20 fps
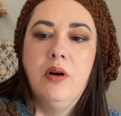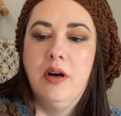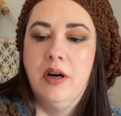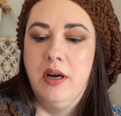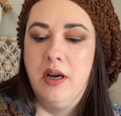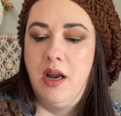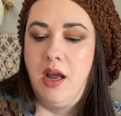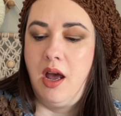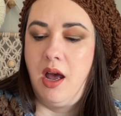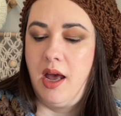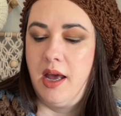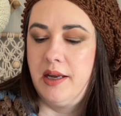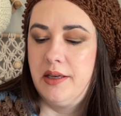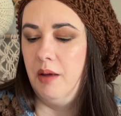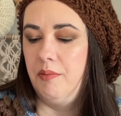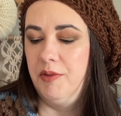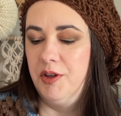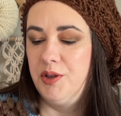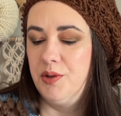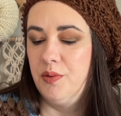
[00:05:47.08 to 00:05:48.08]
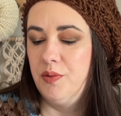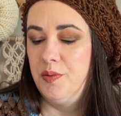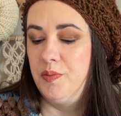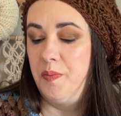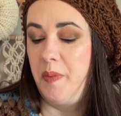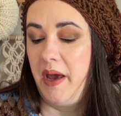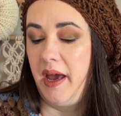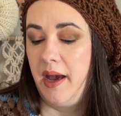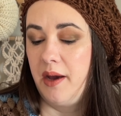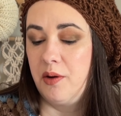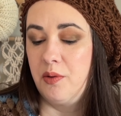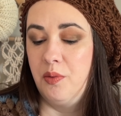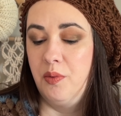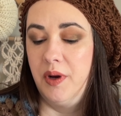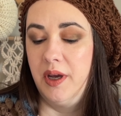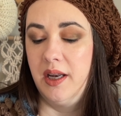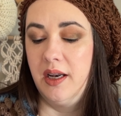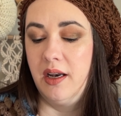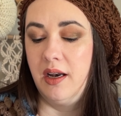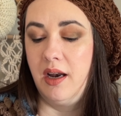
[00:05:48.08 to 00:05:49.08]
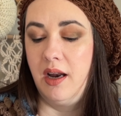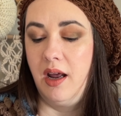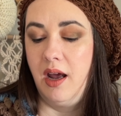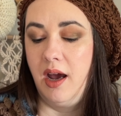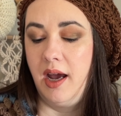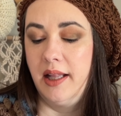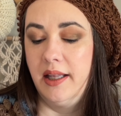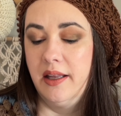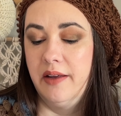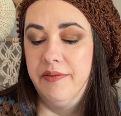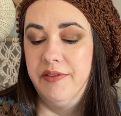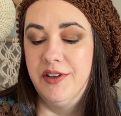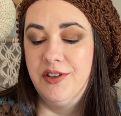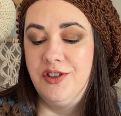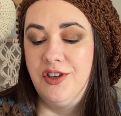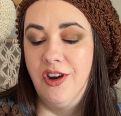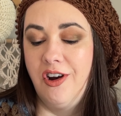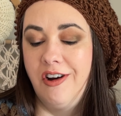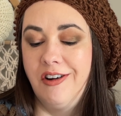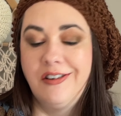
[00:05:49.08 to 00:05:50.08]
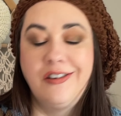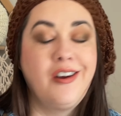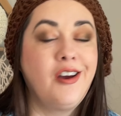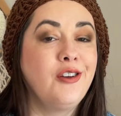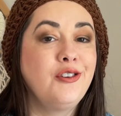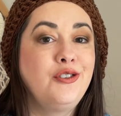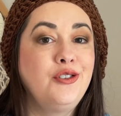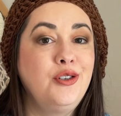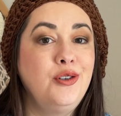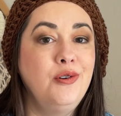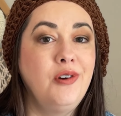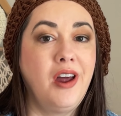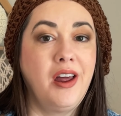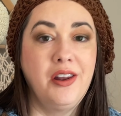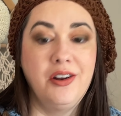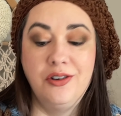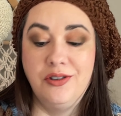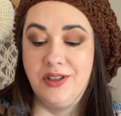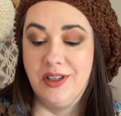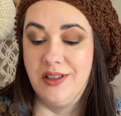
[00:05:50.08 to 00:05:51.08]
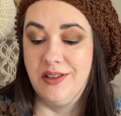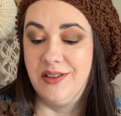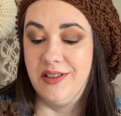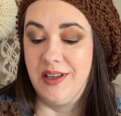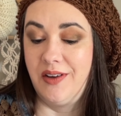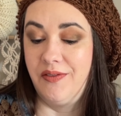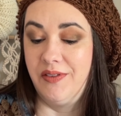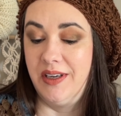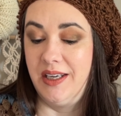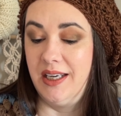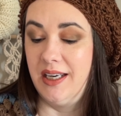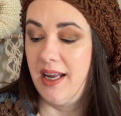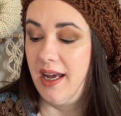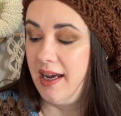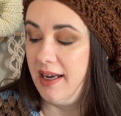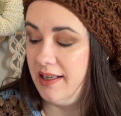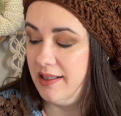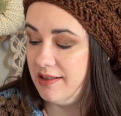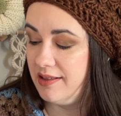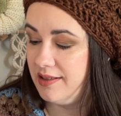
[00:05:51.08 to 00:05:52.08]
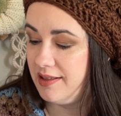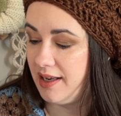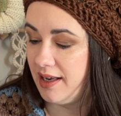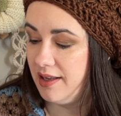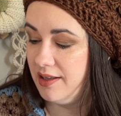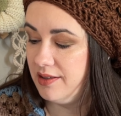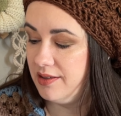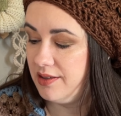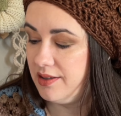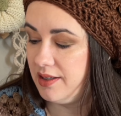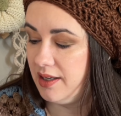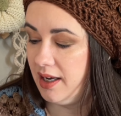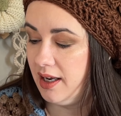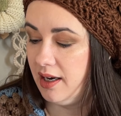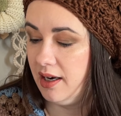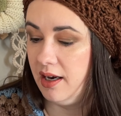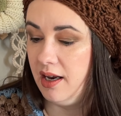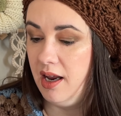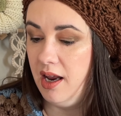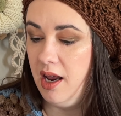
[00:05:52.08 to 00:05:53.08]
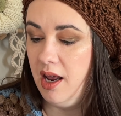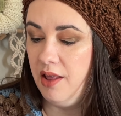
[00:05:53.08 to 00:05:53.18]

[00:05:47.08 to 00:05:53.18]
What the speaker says: not. This was back when I Love This yarn cost $2.79, and